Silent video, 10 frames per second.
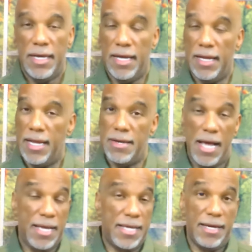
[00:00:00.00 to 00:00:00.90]
And
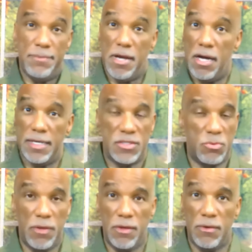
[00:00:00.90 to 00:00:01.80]
I got to be honest
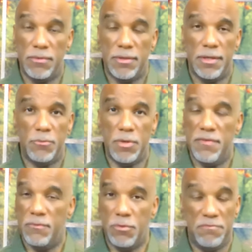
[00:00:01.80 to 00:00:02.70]
with you,
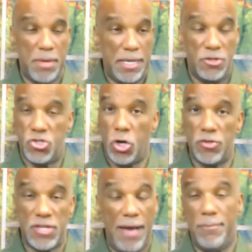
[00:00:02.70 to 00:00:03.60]
we've been to
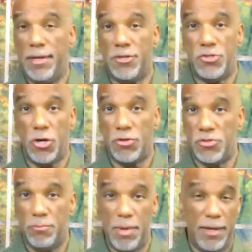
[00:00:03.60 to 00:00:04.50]
church. I've been to church.
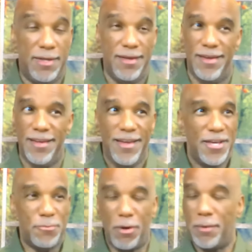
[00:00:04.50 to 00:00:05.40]
You've
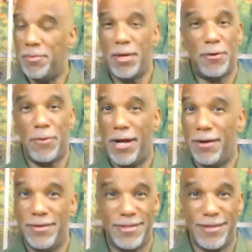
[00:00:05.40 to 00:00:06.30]
probably been
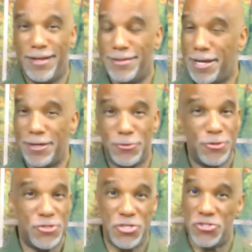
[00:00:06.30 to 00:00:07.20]
around a lot of
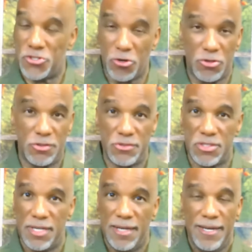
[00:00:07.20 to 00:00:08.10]
Christian
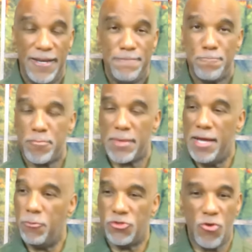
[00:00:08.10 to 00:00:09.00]
circles.
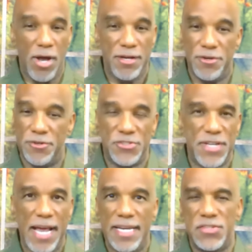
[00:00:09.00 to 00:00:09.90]
And we're trying to
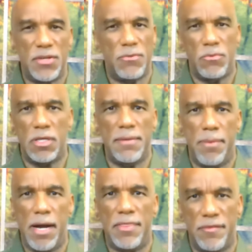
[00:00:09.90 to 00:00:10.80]
understand, is it really
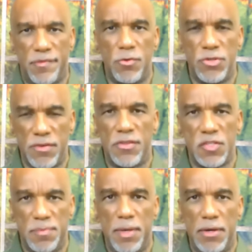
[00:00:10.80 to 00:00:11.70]
by the fruits of the
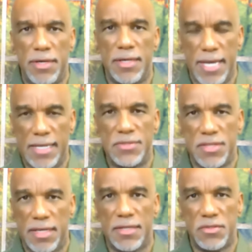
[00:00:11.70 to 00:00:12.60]
Spirit? Yes,
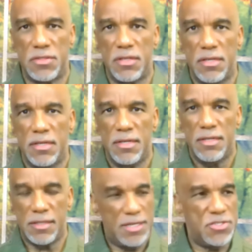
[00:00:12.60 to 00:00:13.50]
it is.
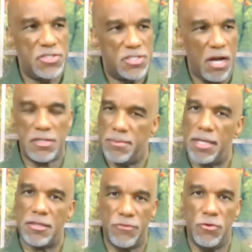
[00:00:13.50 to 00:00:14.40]
Galatians talks
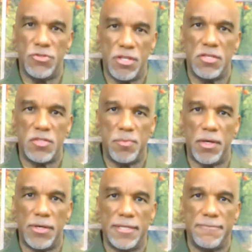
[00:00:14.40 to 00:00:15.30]
about the fruits of the
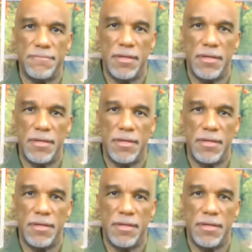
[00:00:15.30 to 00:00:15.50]
Spirit.